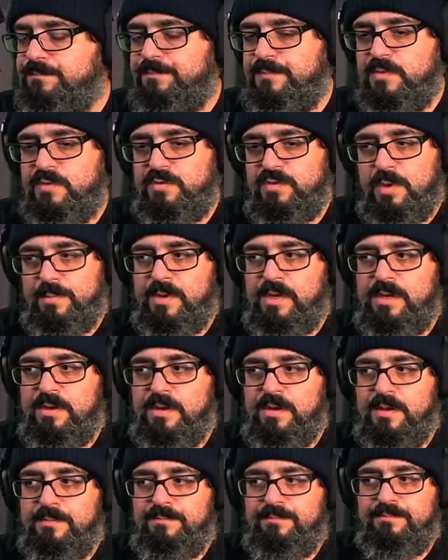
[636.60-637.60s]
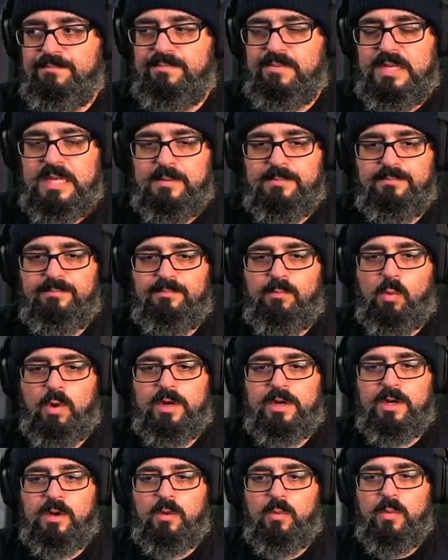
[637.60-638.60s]
So I'm gonna keep
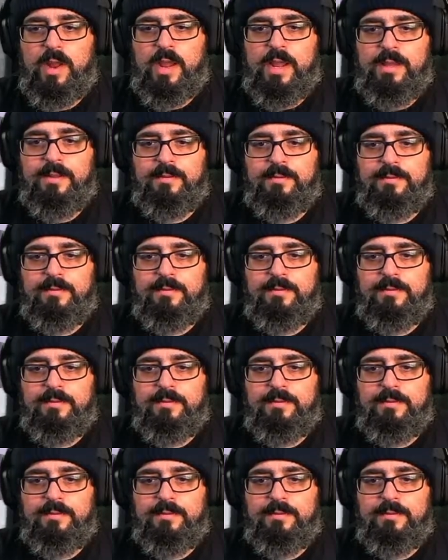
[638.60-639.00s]
working away,